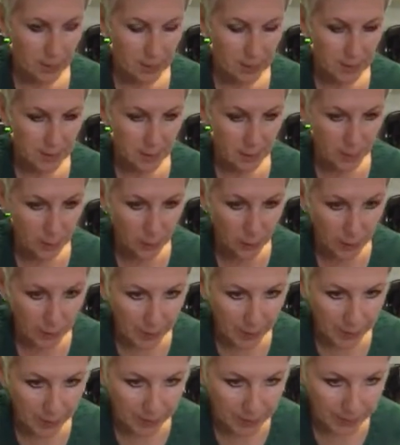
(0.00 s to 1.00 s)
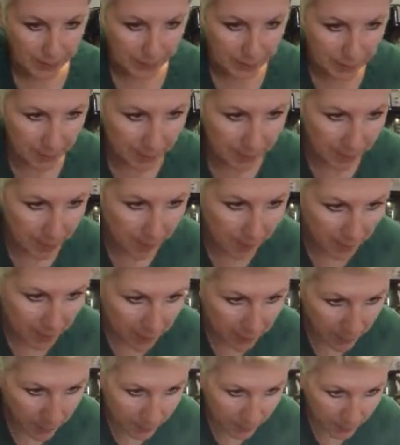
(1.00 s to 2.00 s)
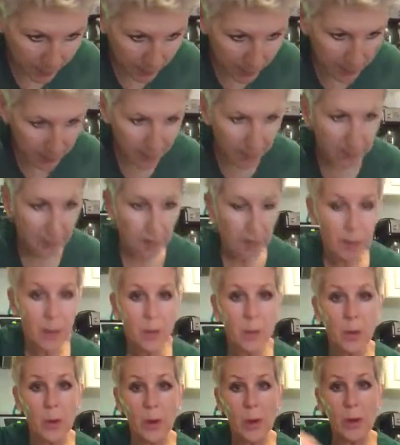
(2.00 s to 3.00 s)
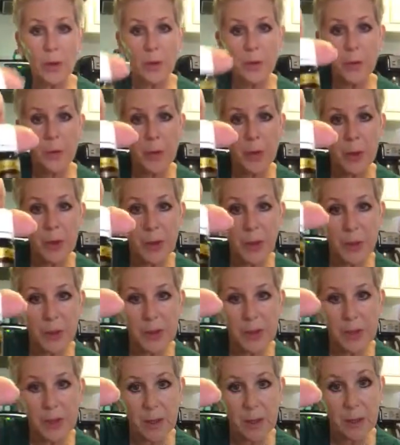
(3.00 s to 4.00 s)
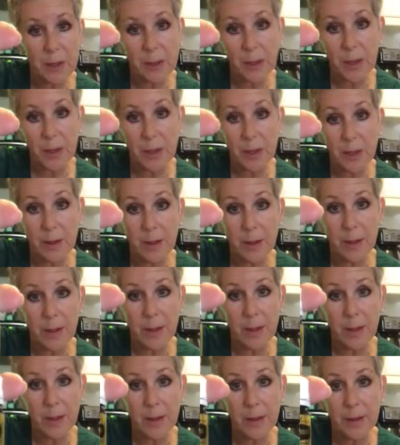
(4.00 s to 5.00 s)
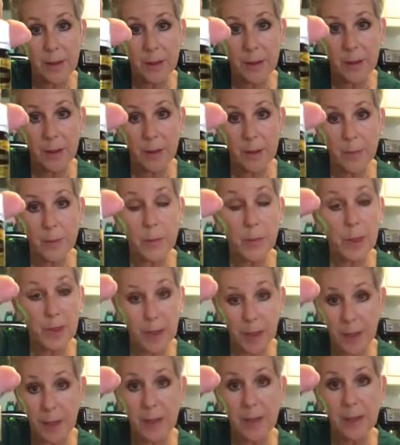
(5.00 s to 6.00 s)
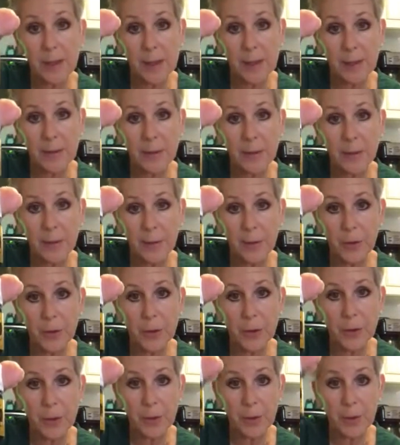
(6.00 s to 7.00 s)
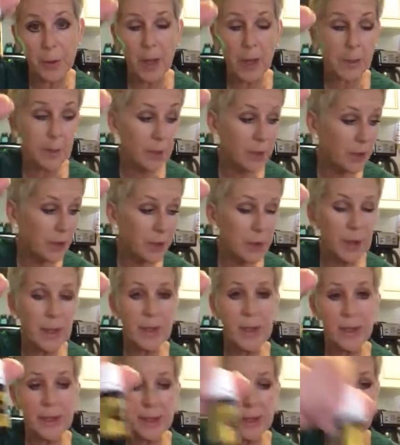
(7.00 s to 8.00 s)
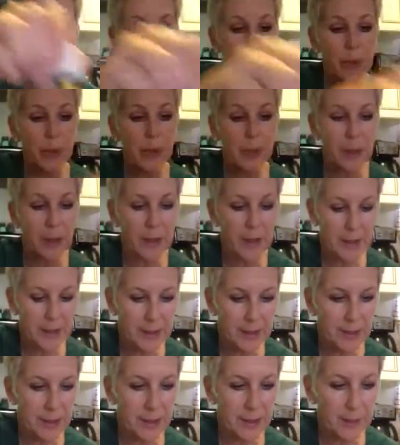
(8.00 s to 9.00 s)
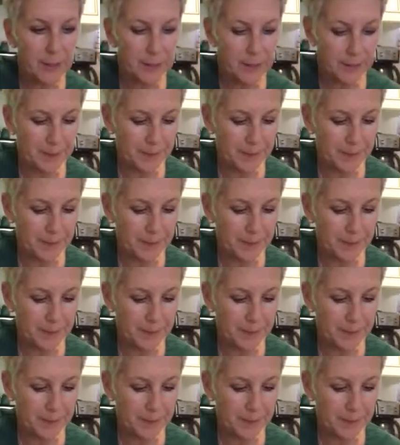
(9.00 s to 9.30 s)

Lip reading: cedarwood. Where is it? And we're all familiar with cedarwood, okay? But it is referred to in the Bible, so it is included in this set.